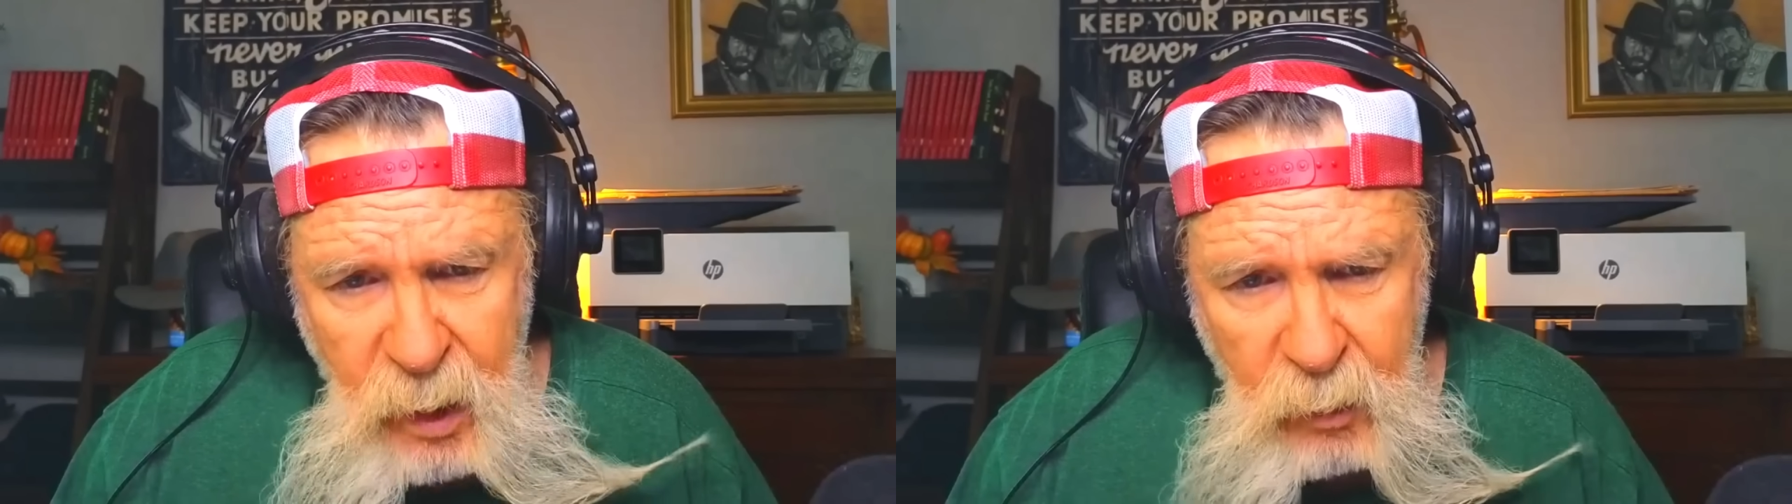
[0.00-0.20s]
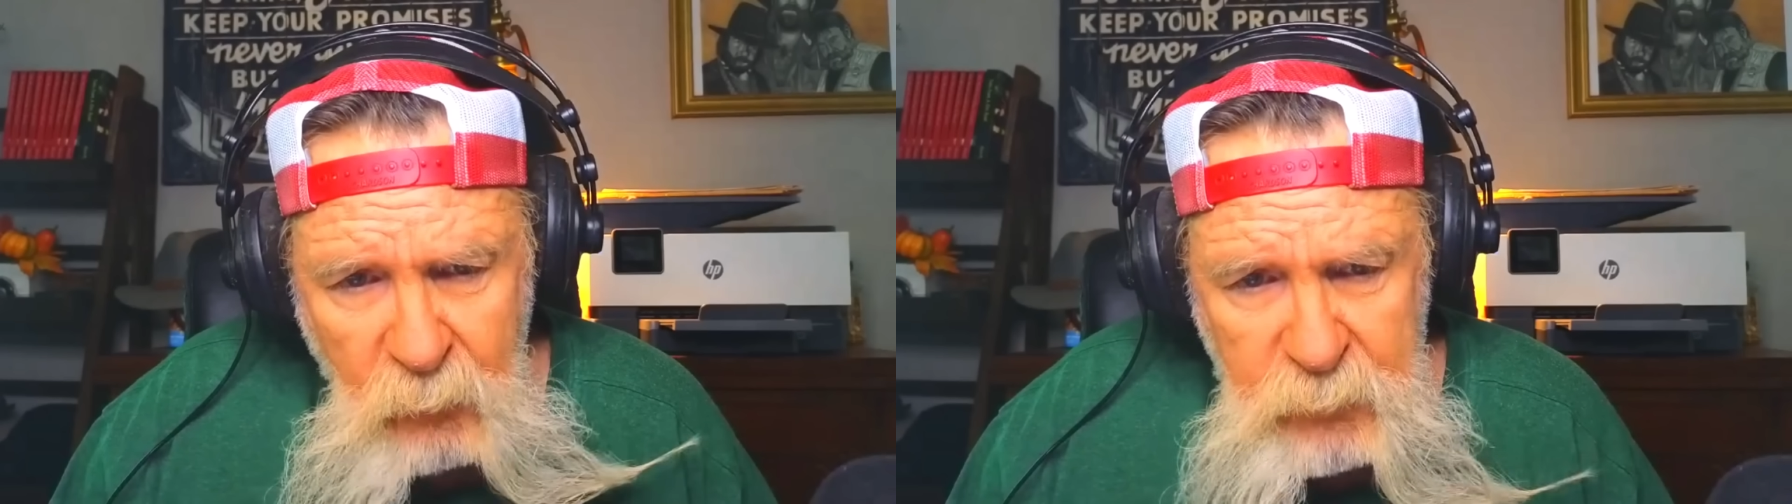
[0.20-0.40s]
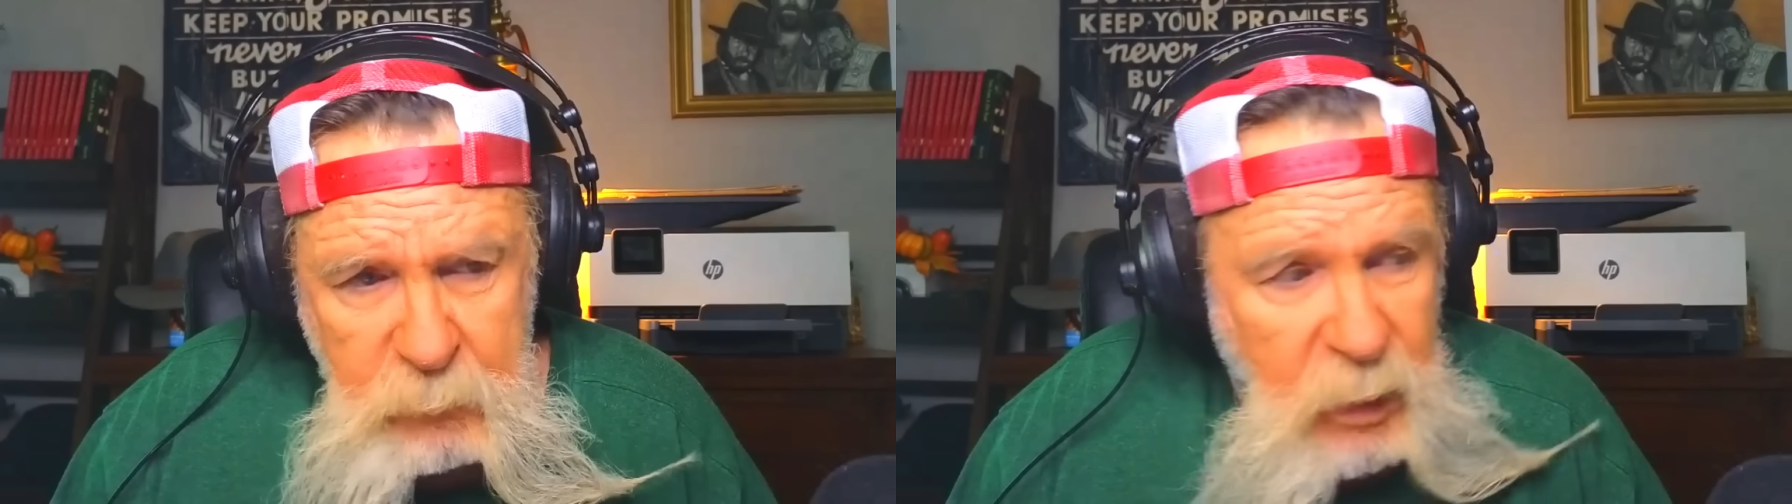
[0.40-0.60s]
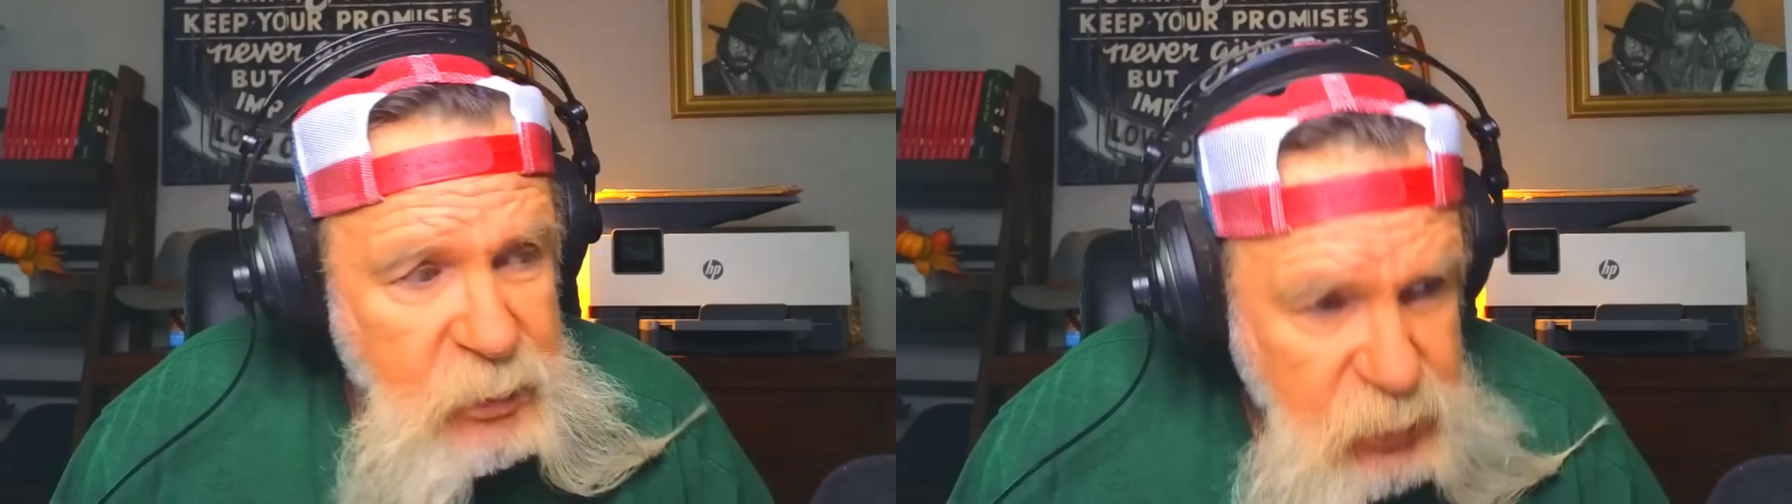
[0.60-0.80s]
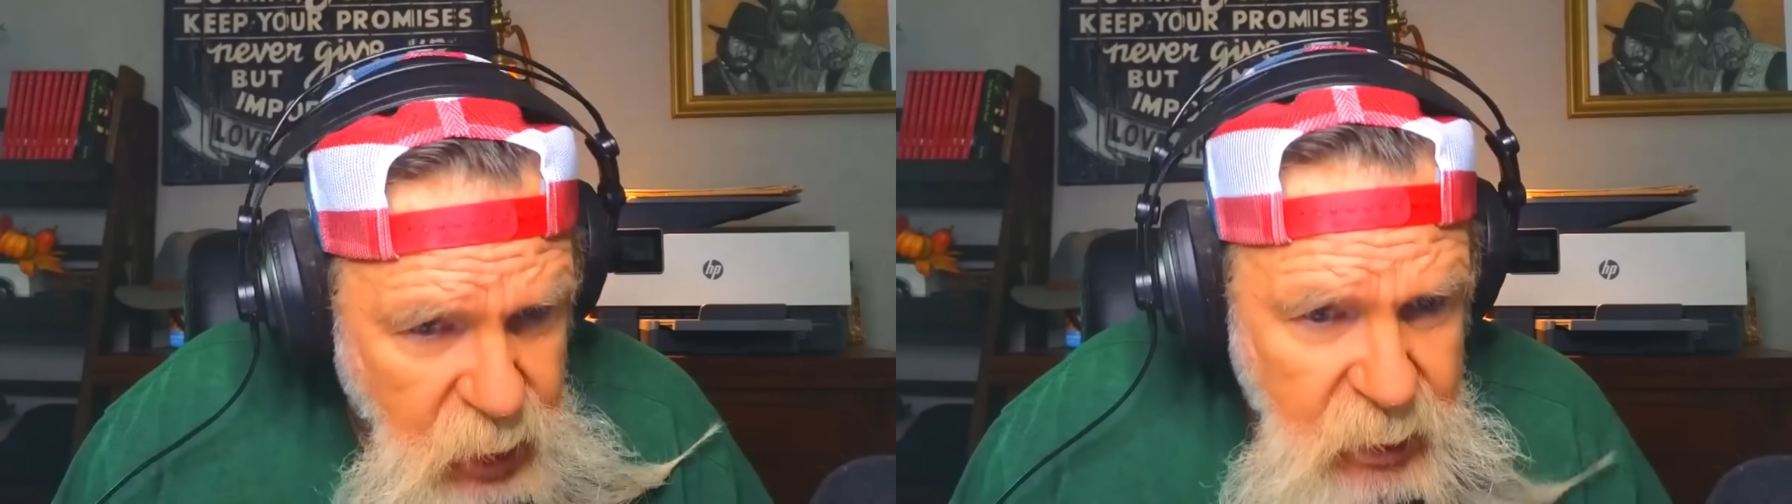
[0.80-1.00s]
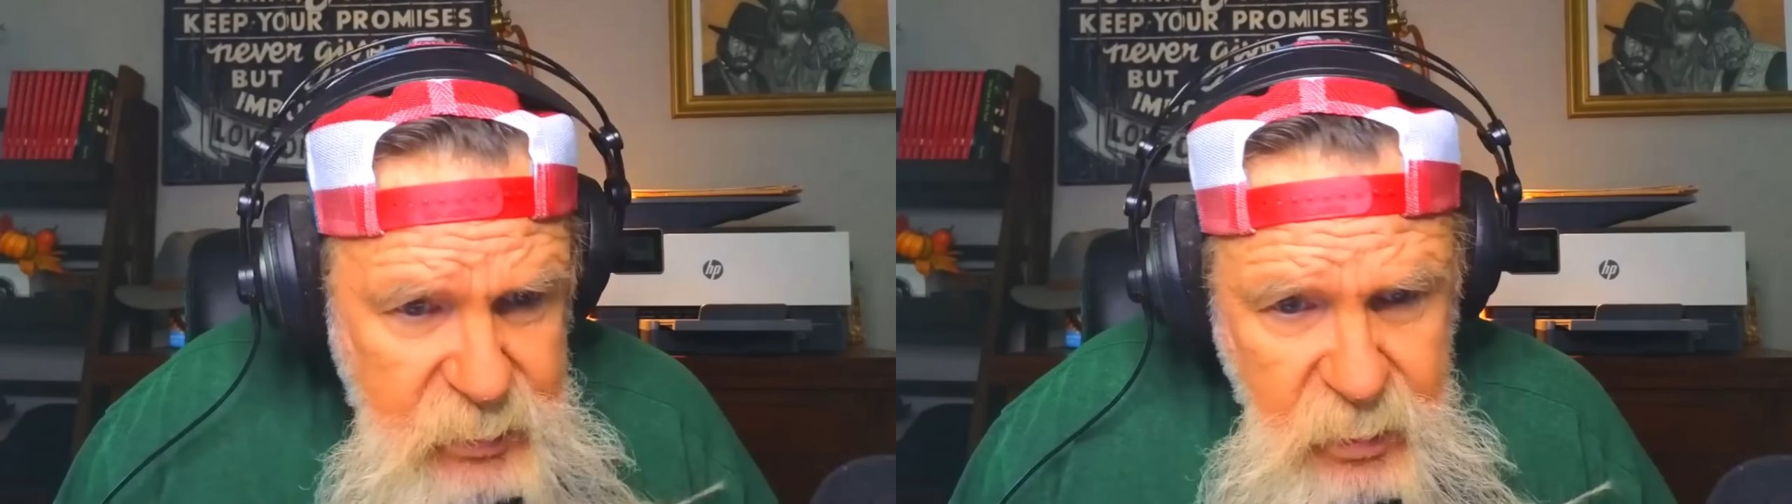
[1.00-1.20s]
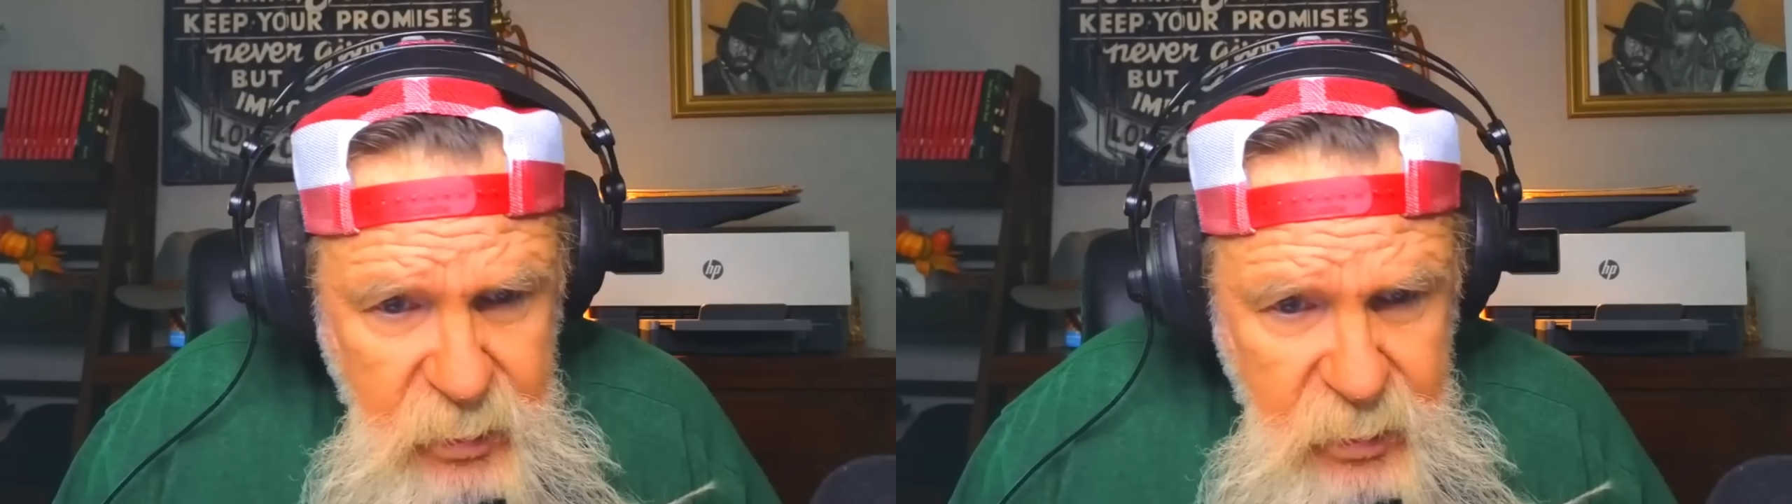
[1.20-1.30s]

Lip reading: all over the place, yes,